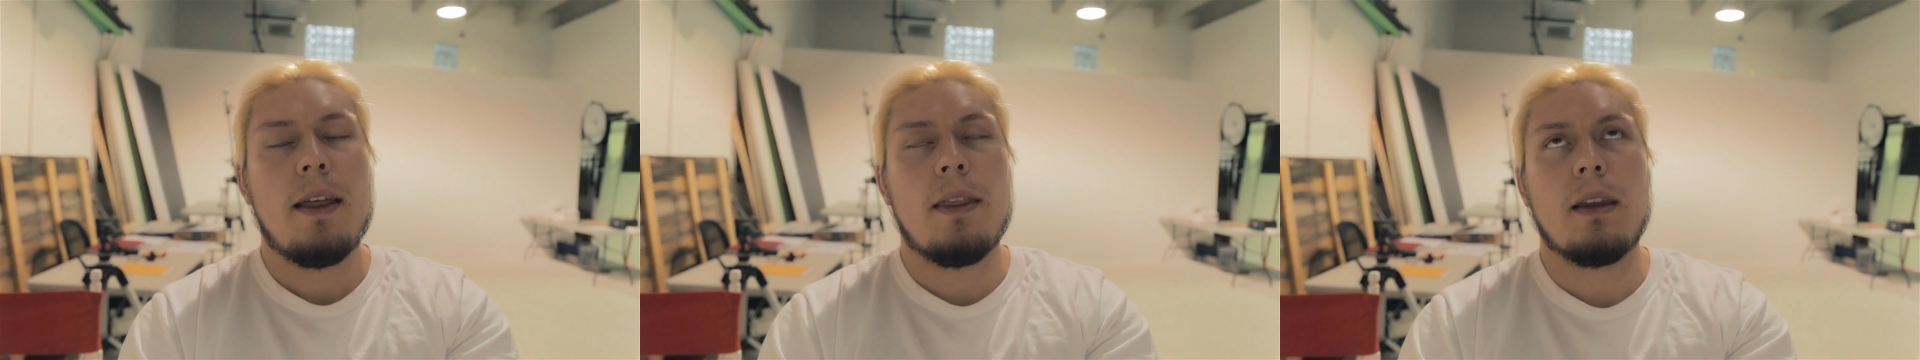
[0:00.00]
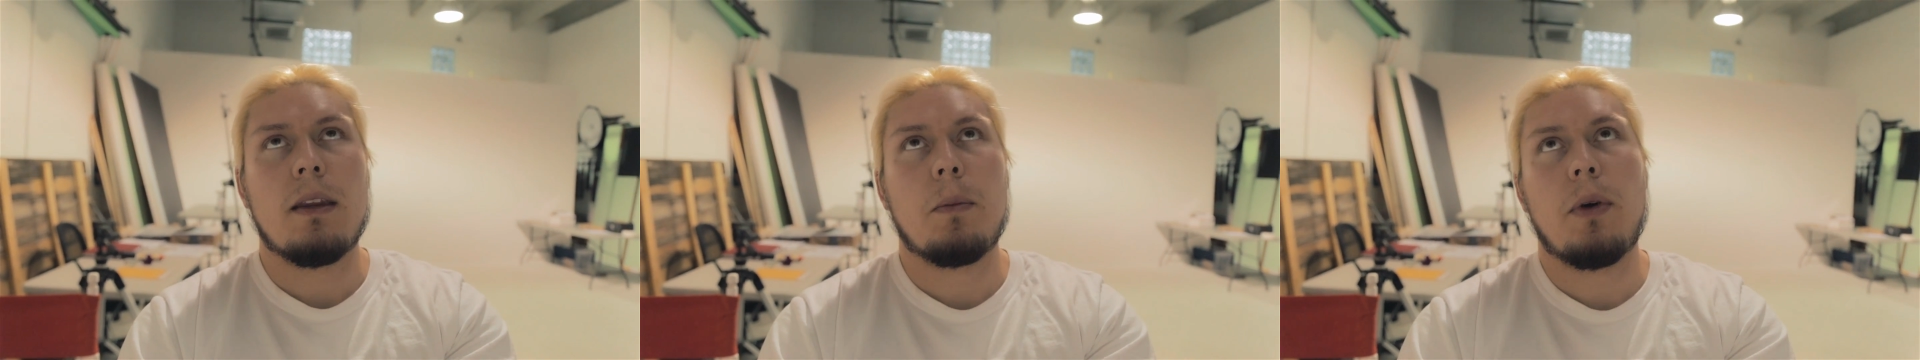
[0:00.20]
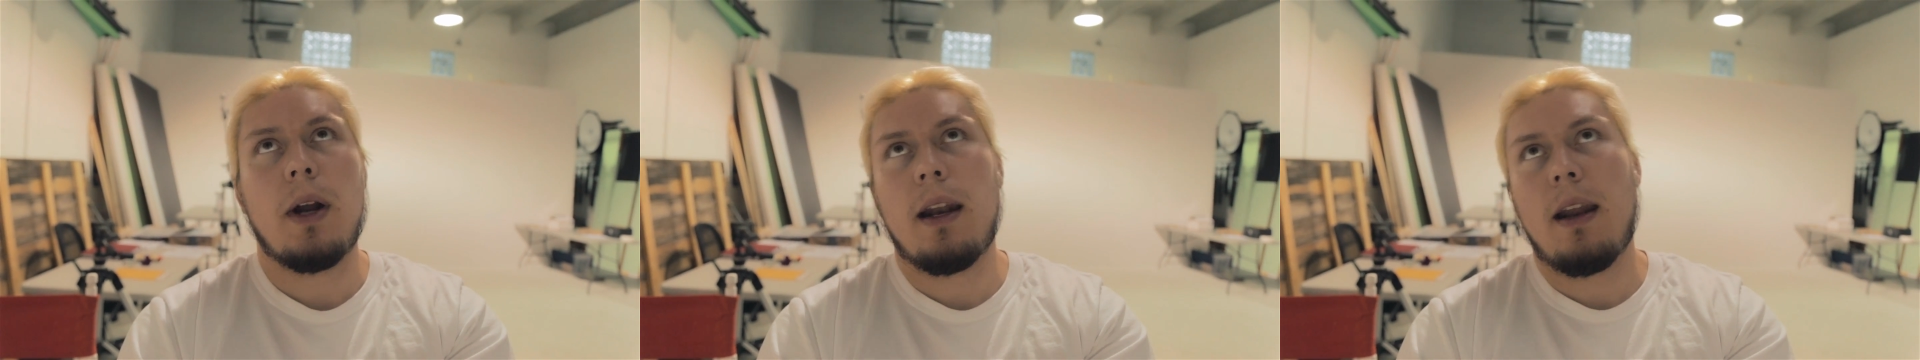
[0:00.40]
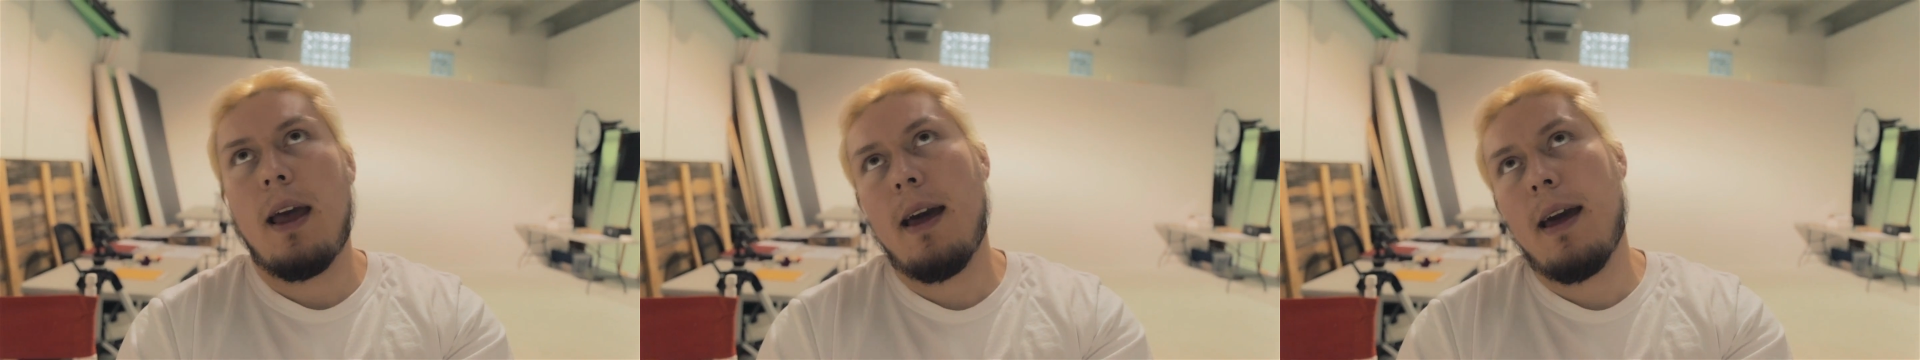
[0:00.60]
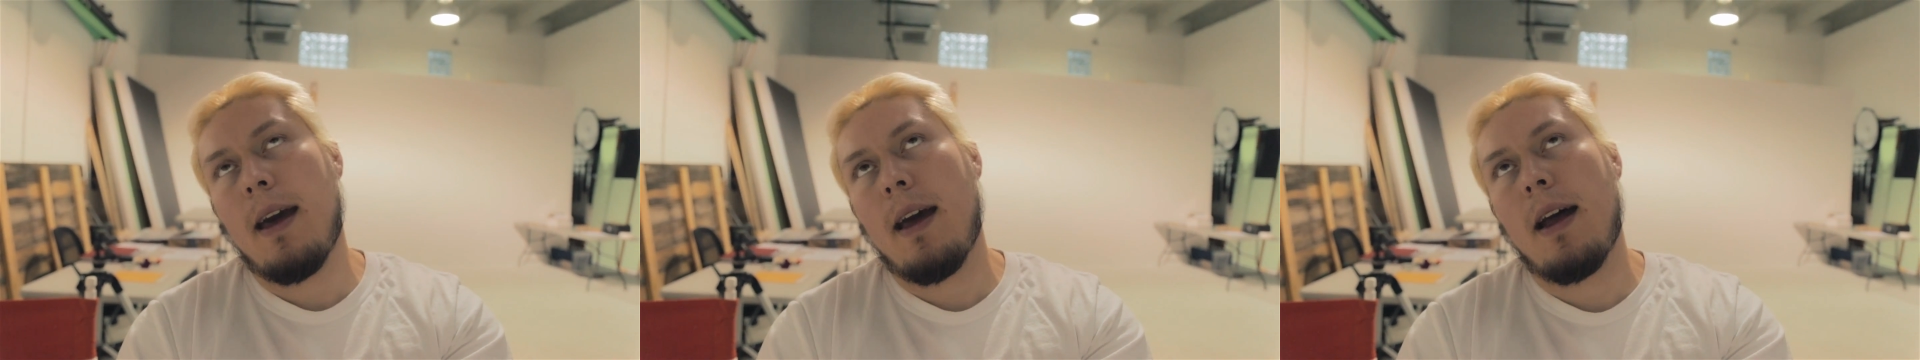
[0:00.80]
that the brand
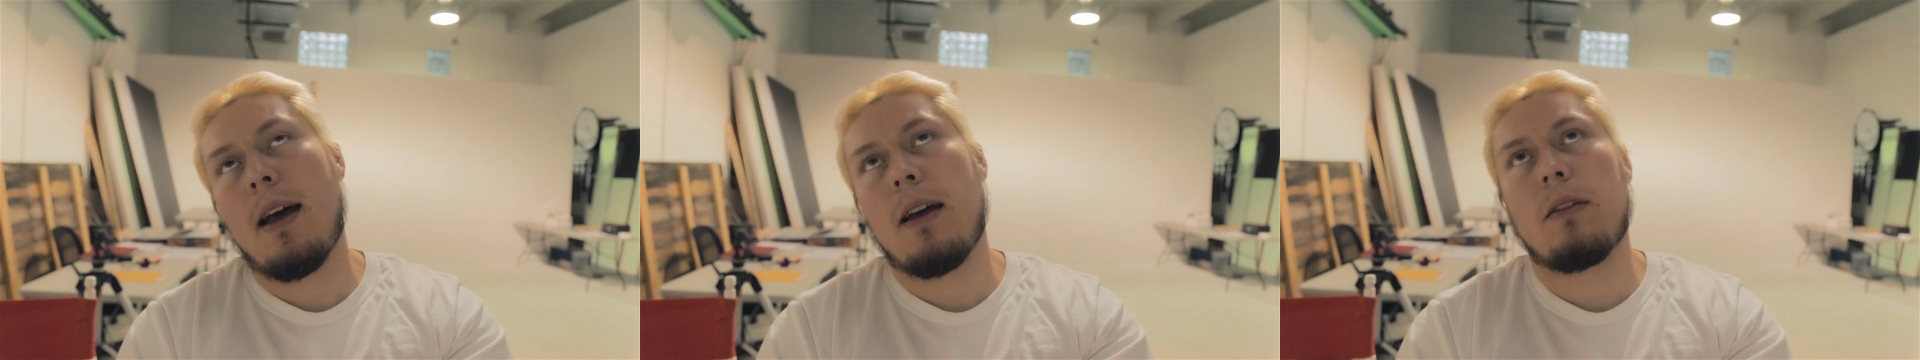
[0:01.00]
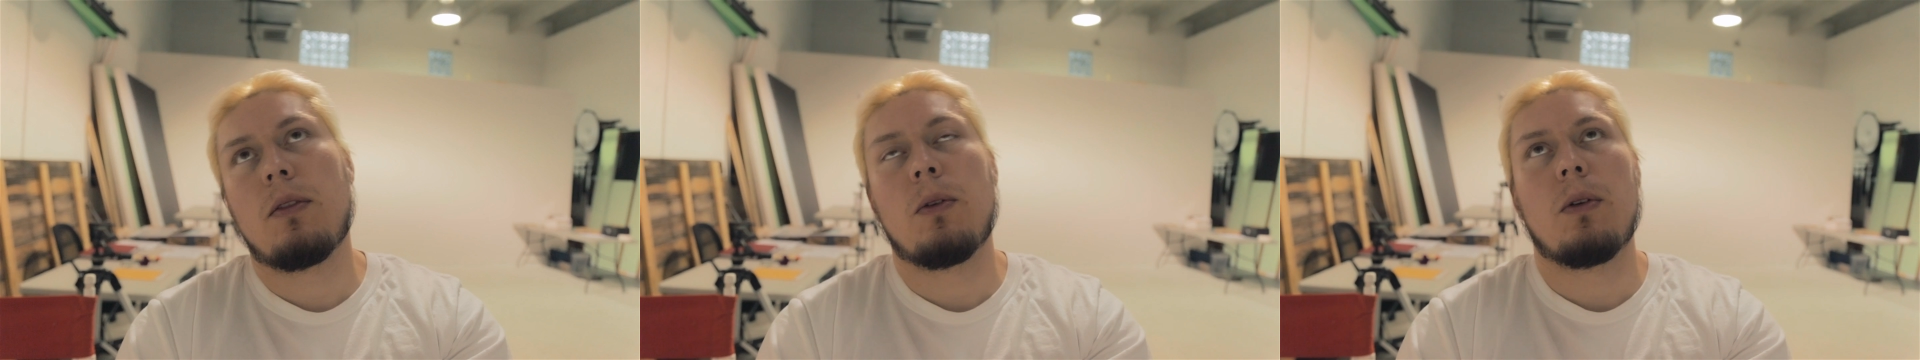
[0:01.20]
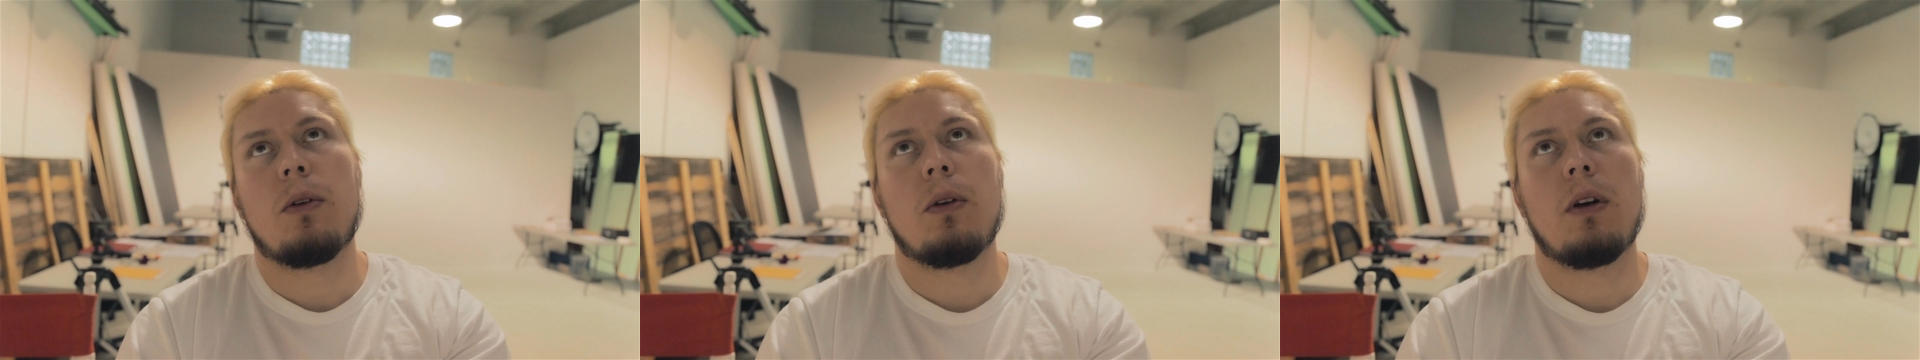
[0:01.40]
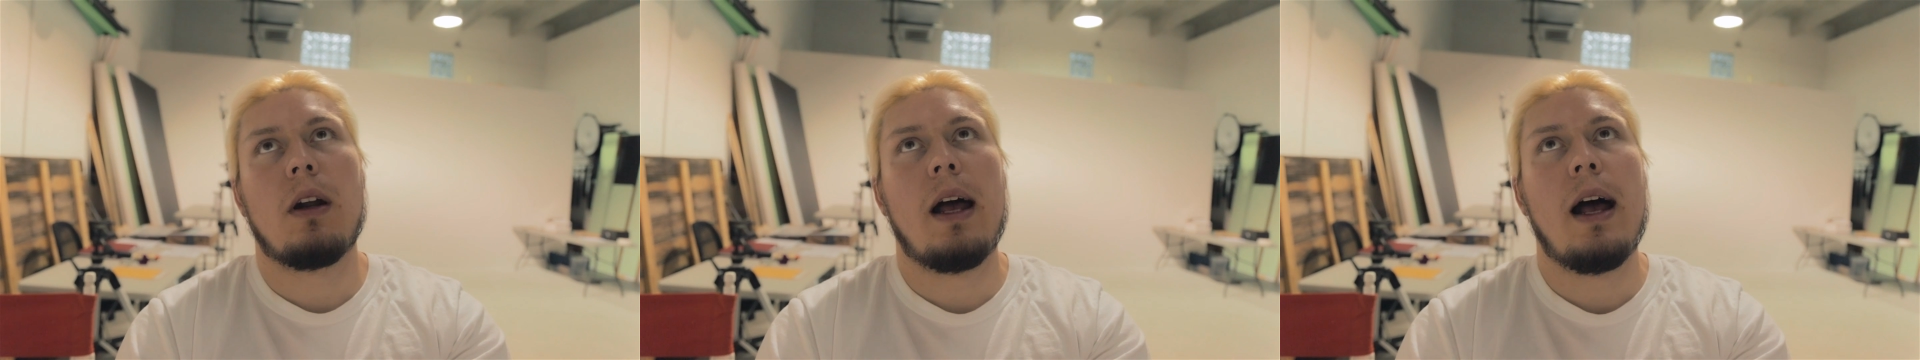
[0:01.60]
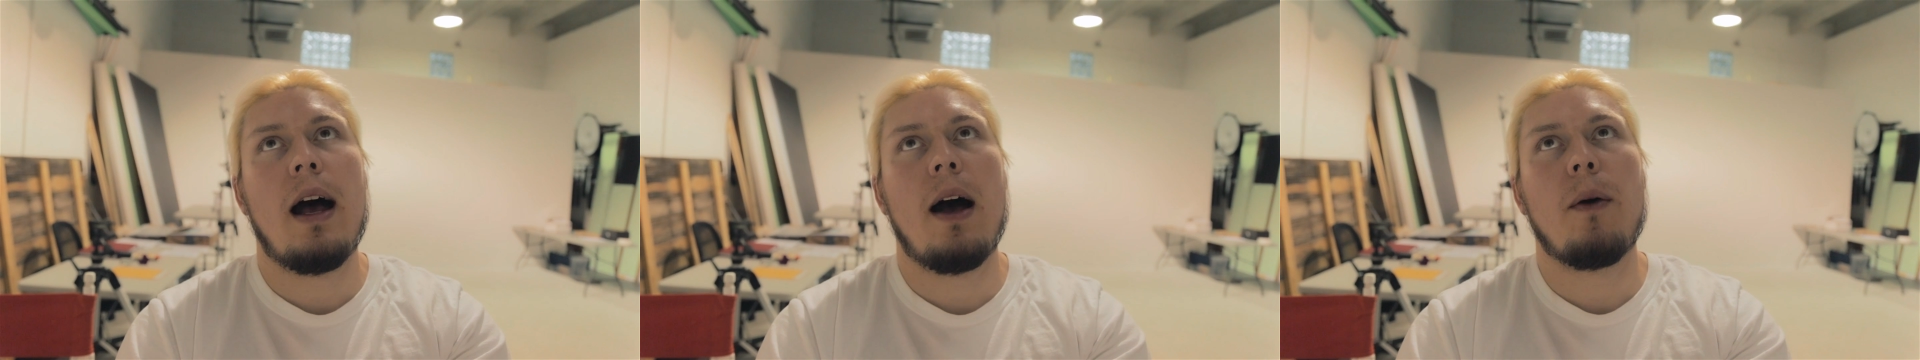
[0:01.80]
has, or
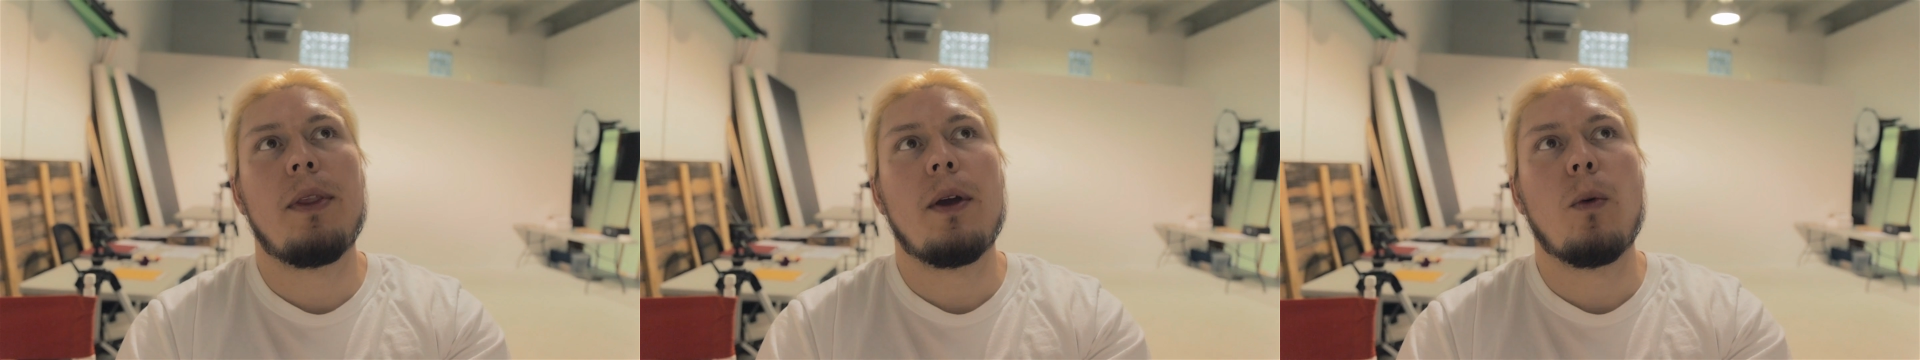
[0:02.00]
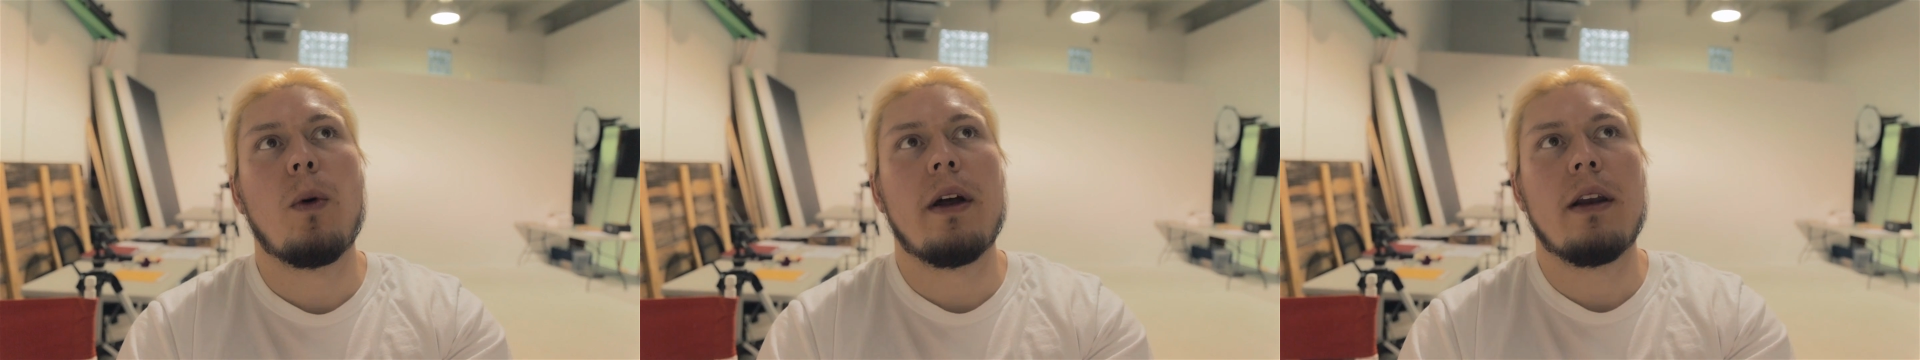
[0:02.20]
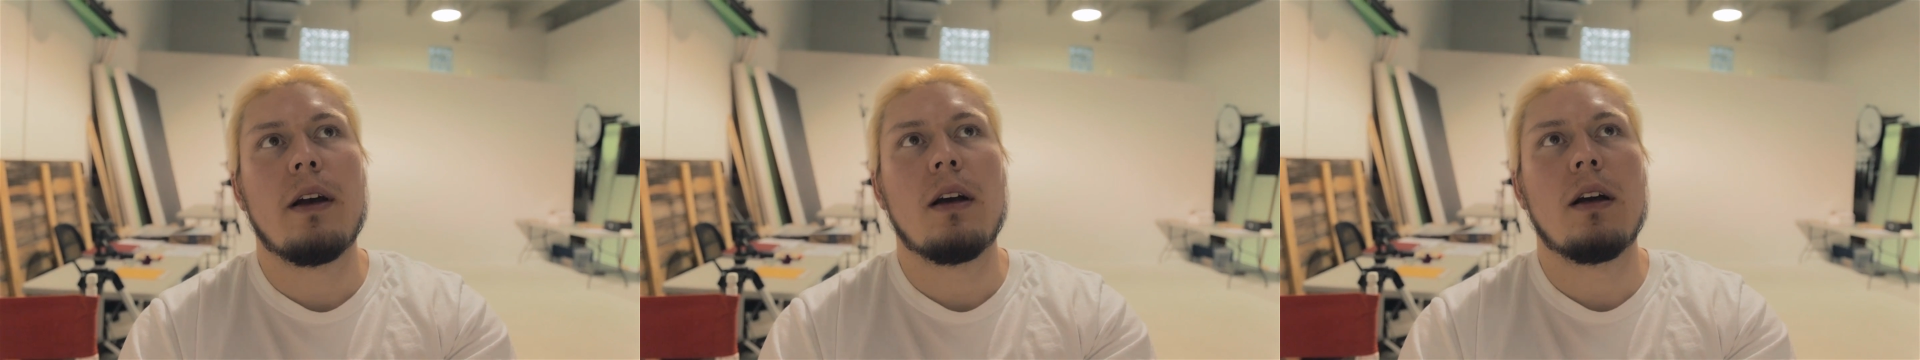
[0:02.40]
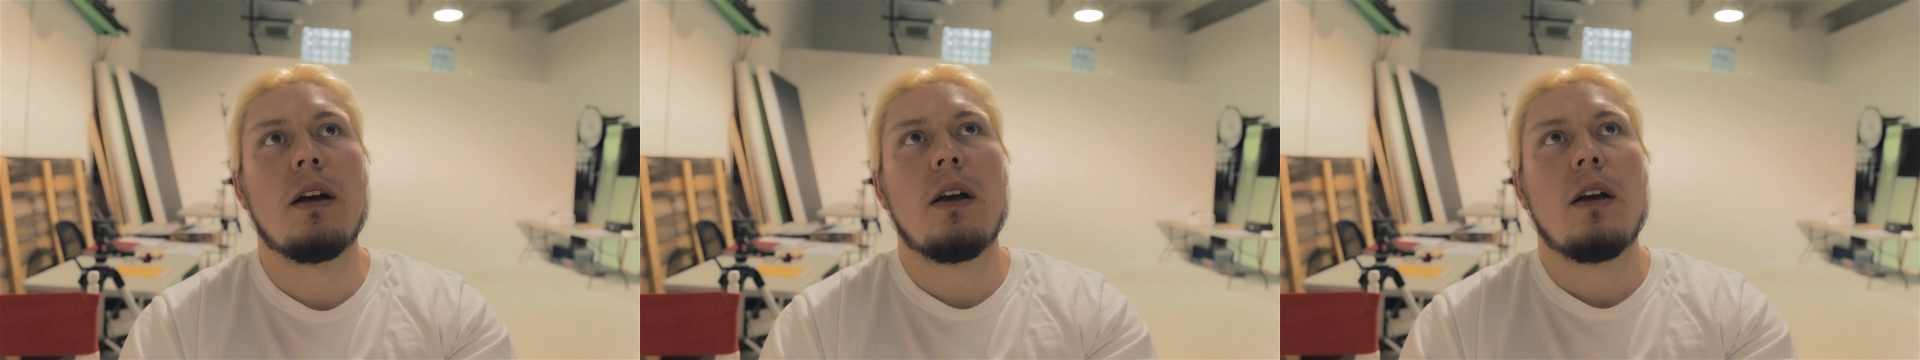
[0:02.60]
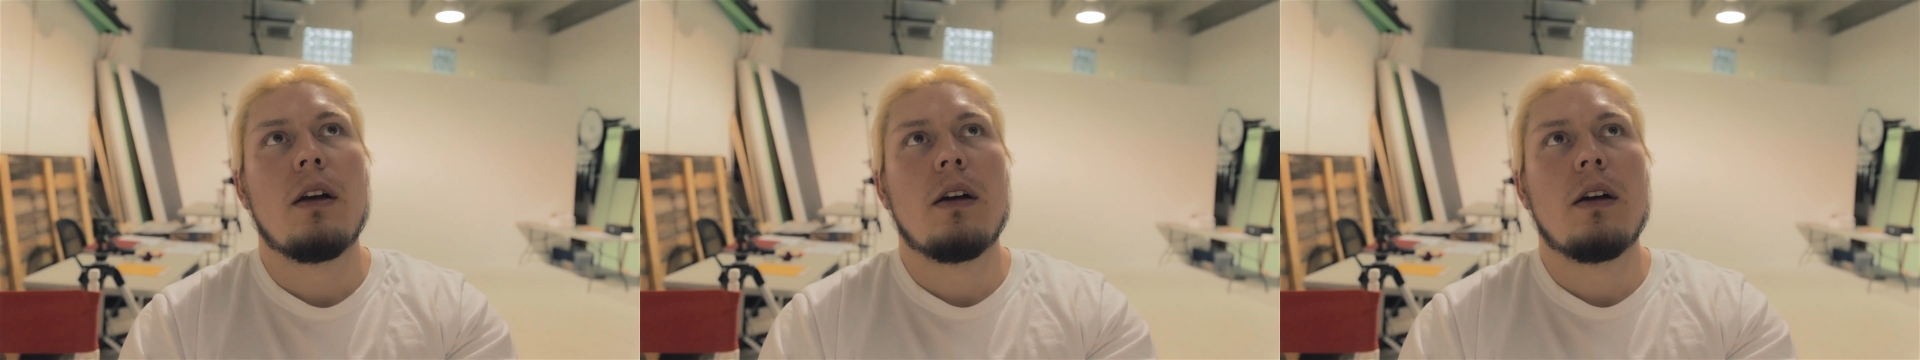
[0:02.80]
how they want to